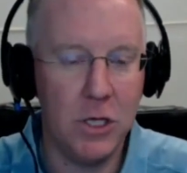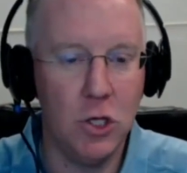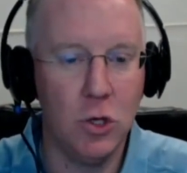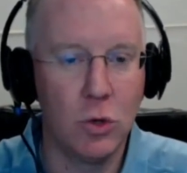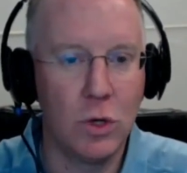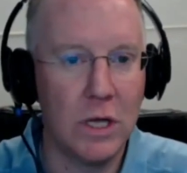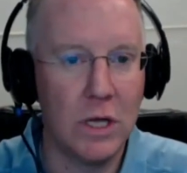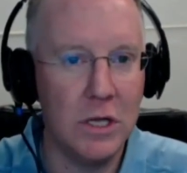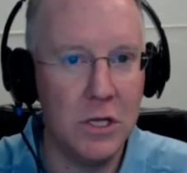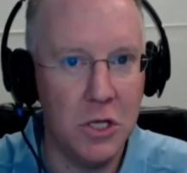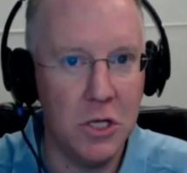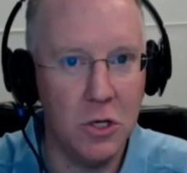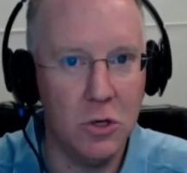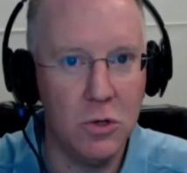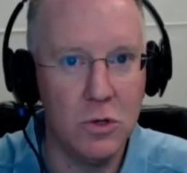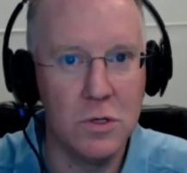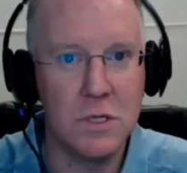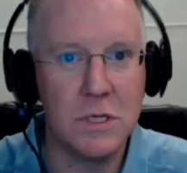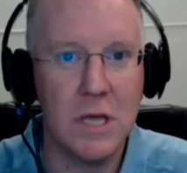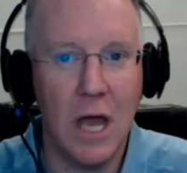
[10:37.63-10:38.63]
you can
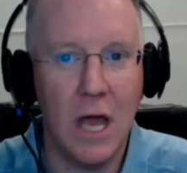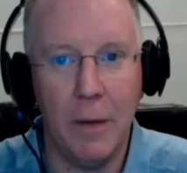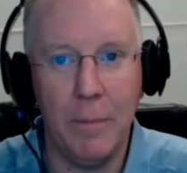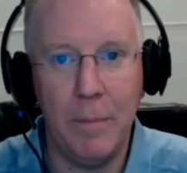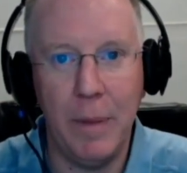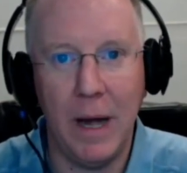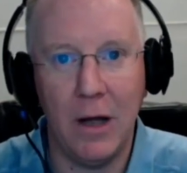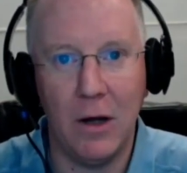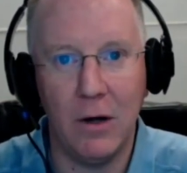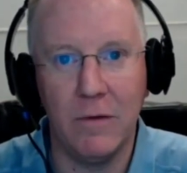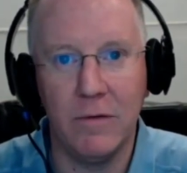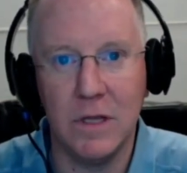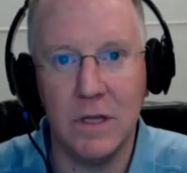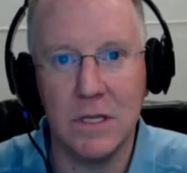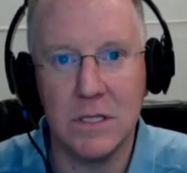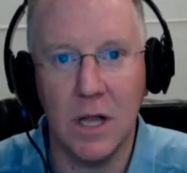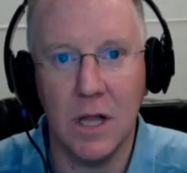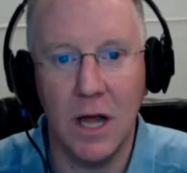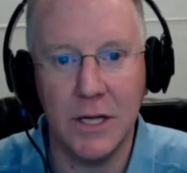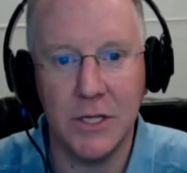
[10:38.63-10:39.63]
use a pair of
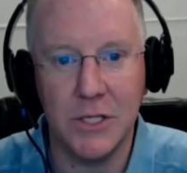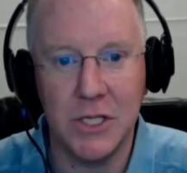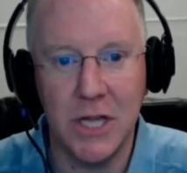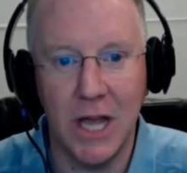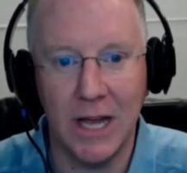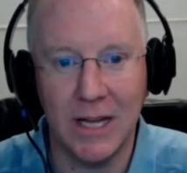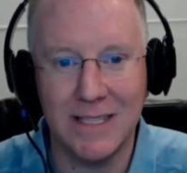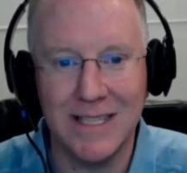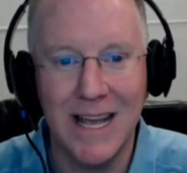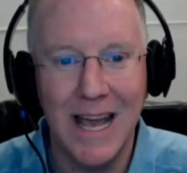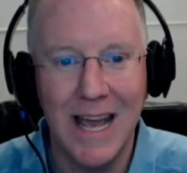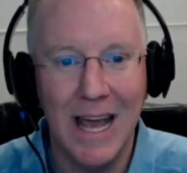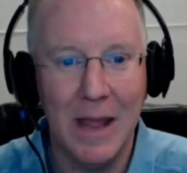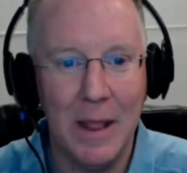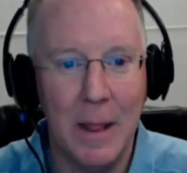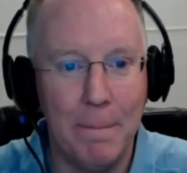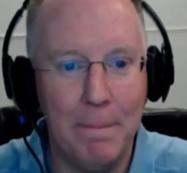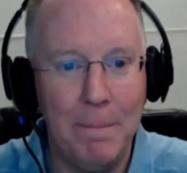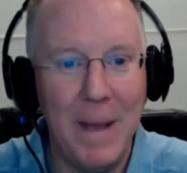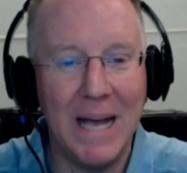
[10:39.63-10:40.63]
these logitechs
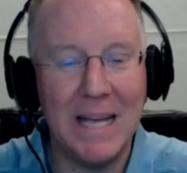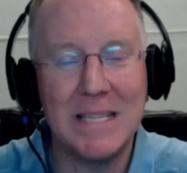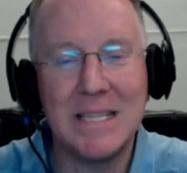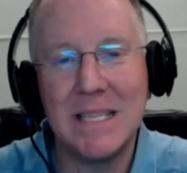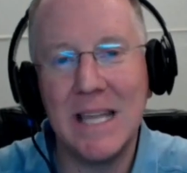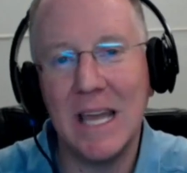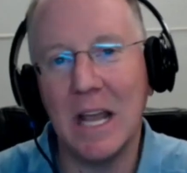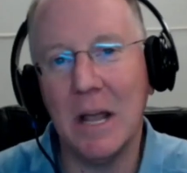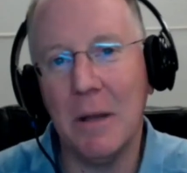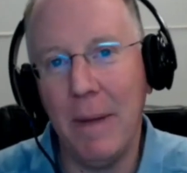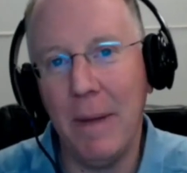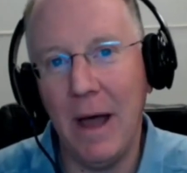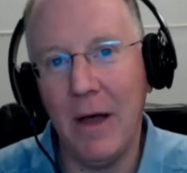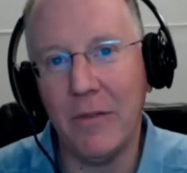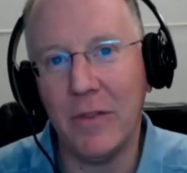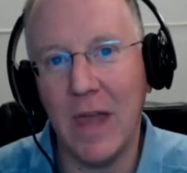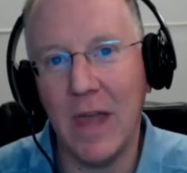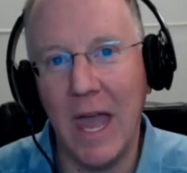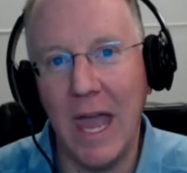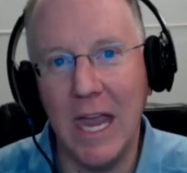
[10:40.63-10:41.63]
the best thing
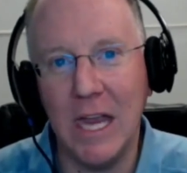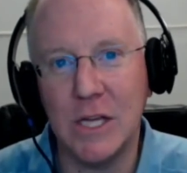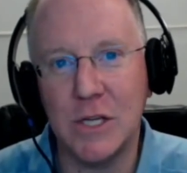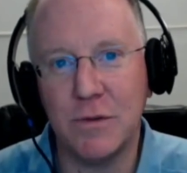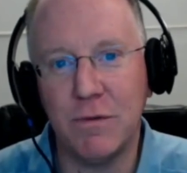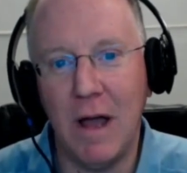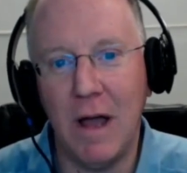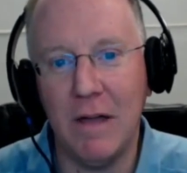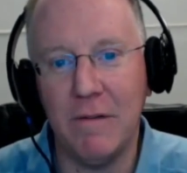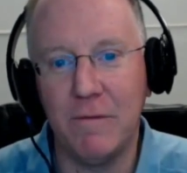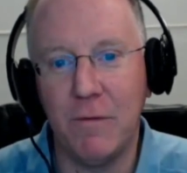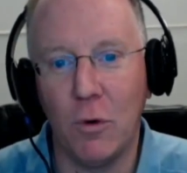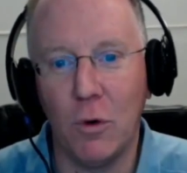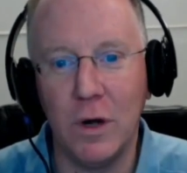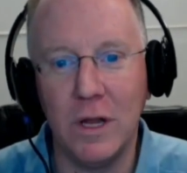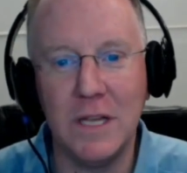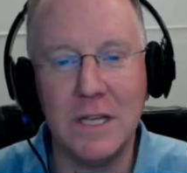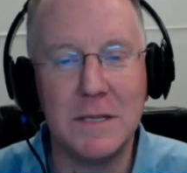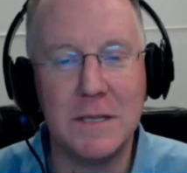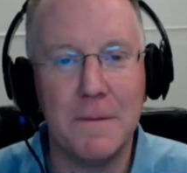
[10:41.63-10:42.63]
about the
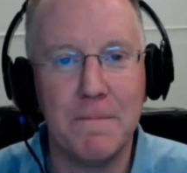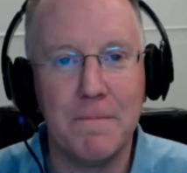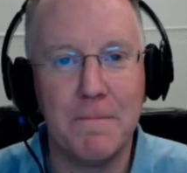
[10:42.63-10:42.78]
h540s